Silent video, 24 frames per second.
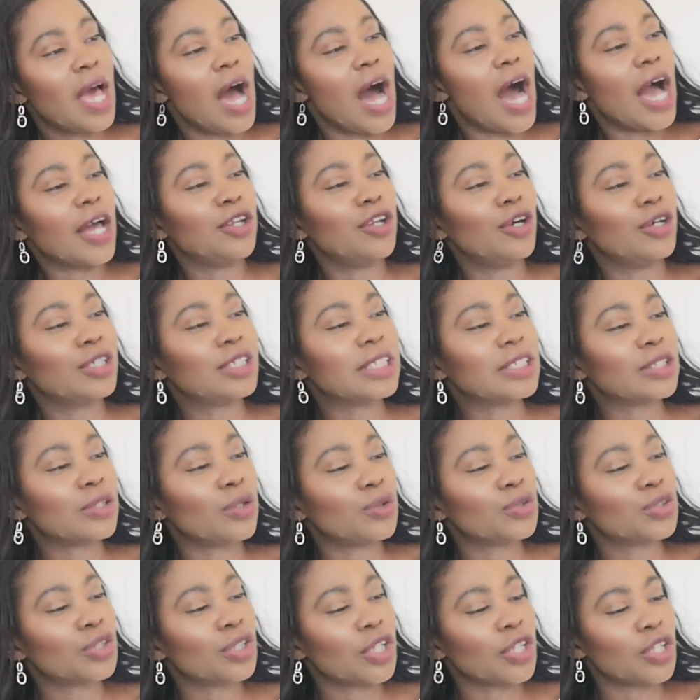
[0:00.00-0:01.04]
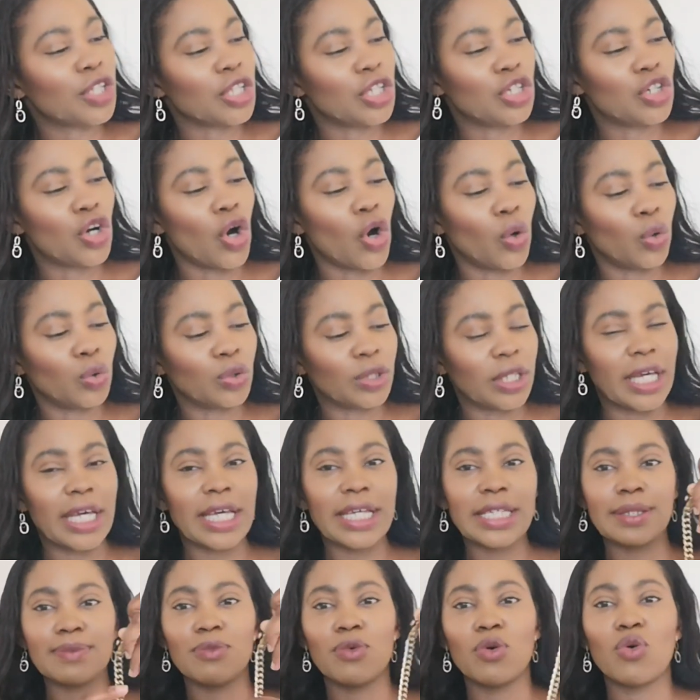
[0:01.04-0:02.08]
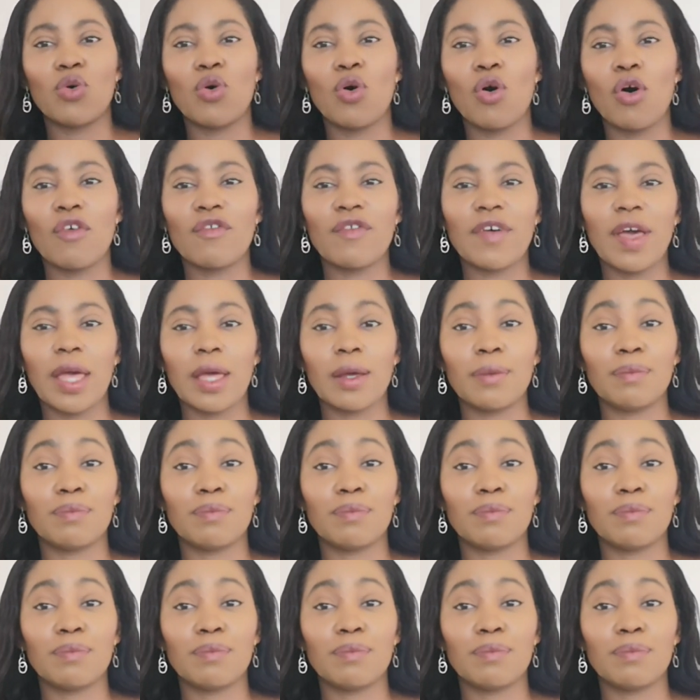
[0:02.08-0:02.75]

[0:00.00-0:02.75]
I noticed also that the gold is more of a